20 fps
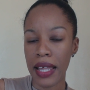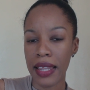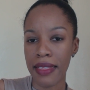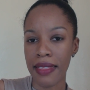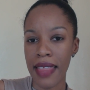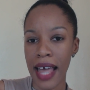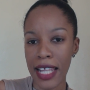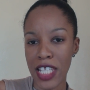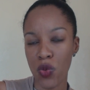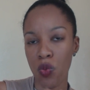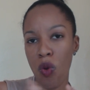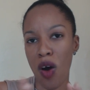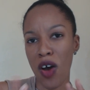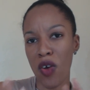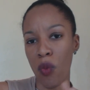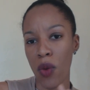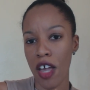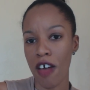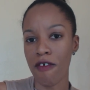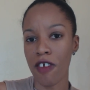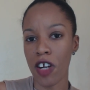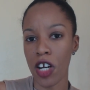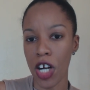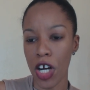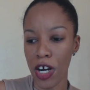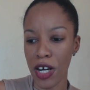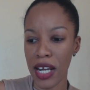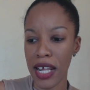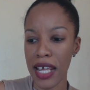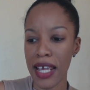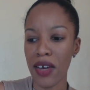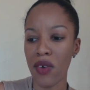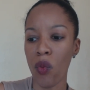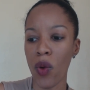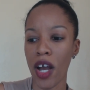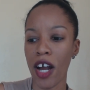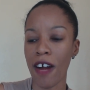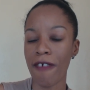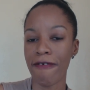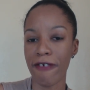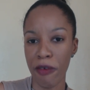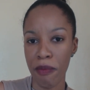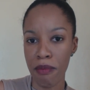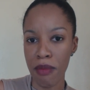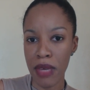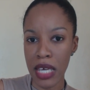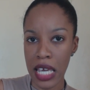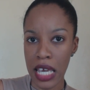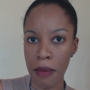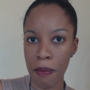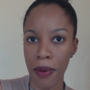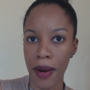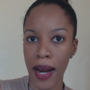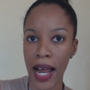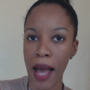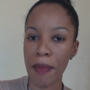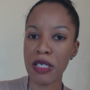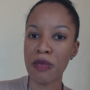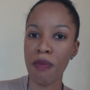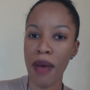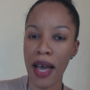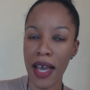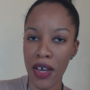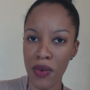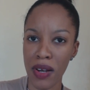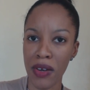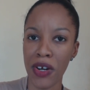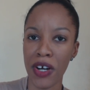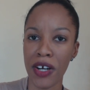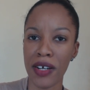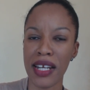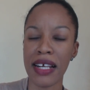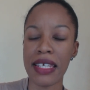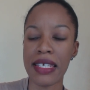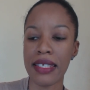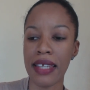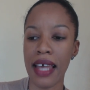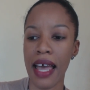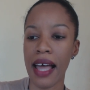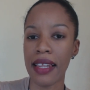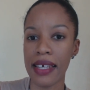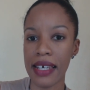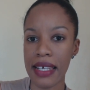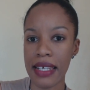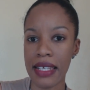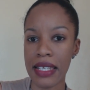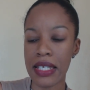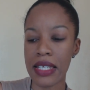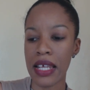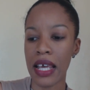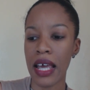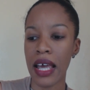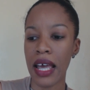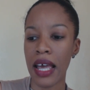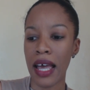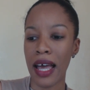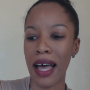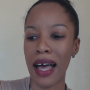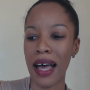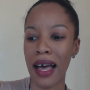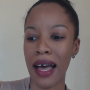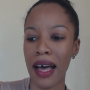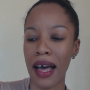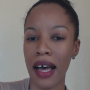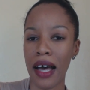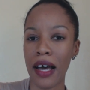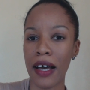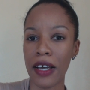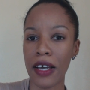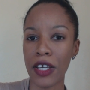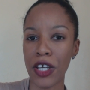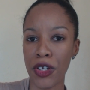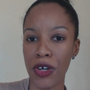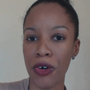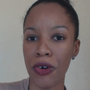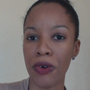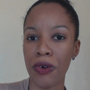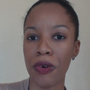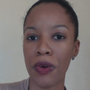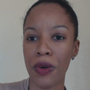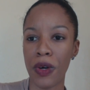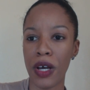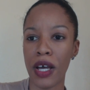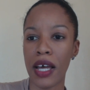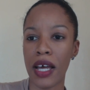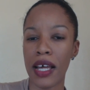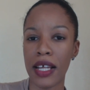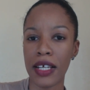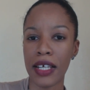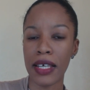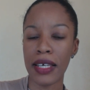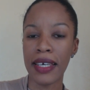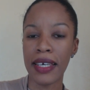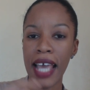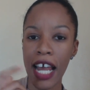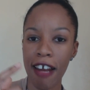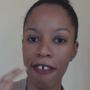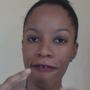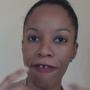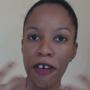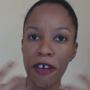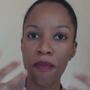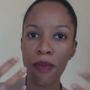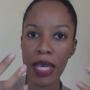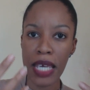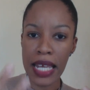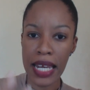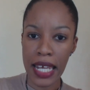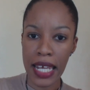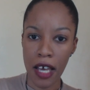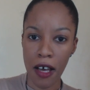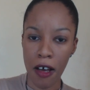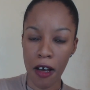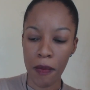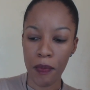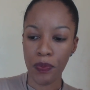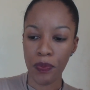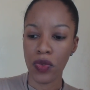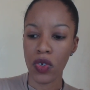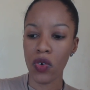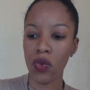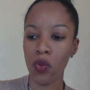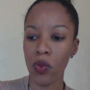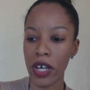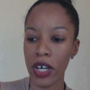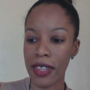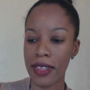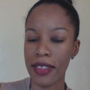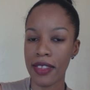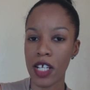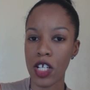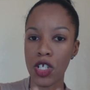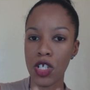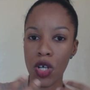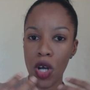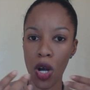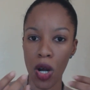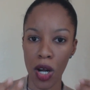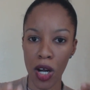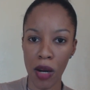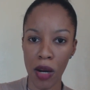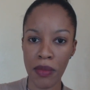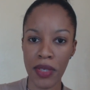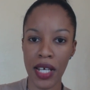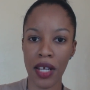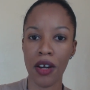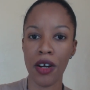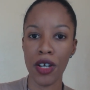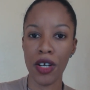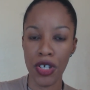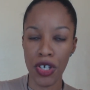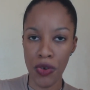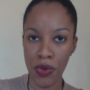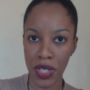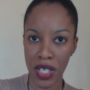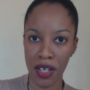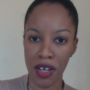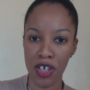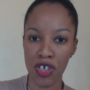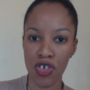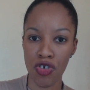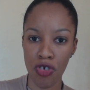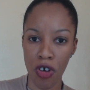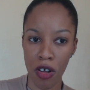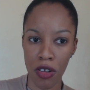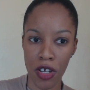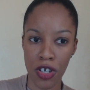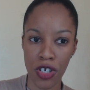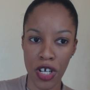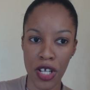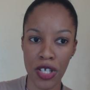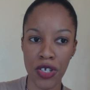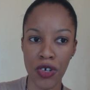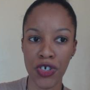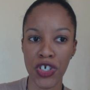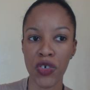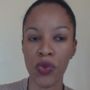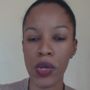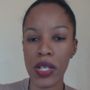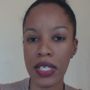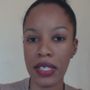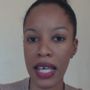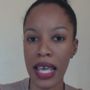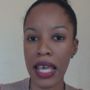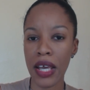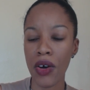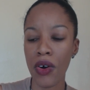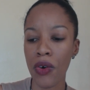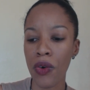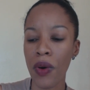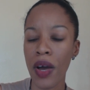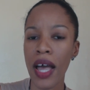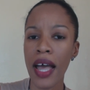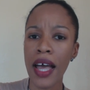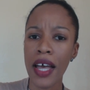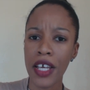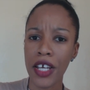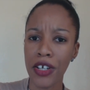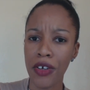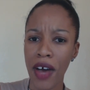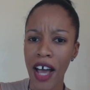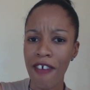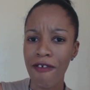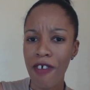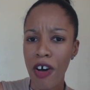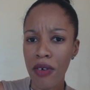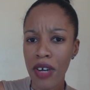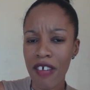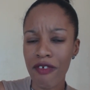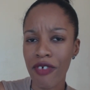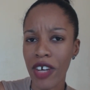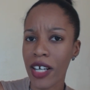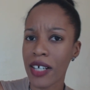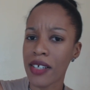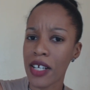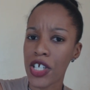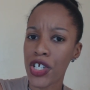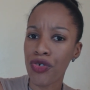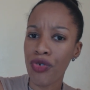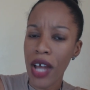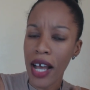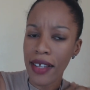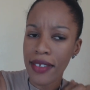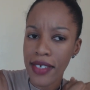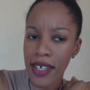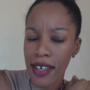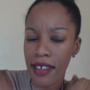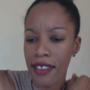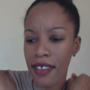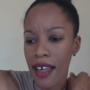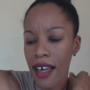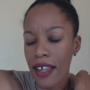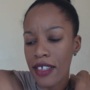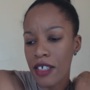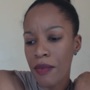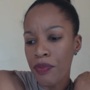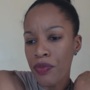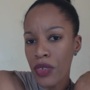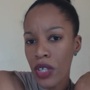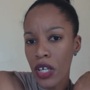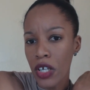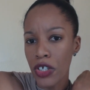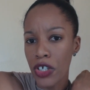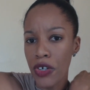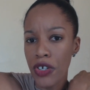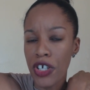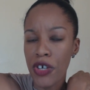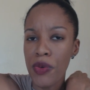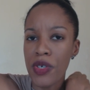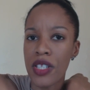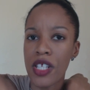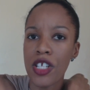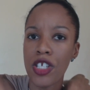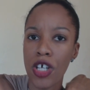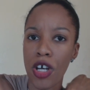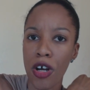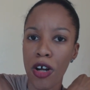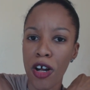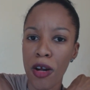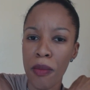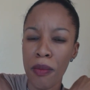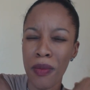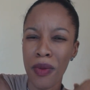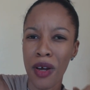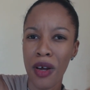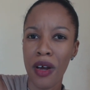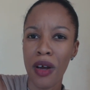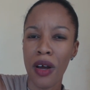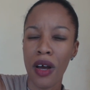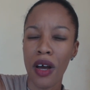that's one way of learning, where for me, perhaps my own learning style is, you know, get familiar with the terms that are used in astrology. So she was saying, oh, you know, I found it very distracting that you use the term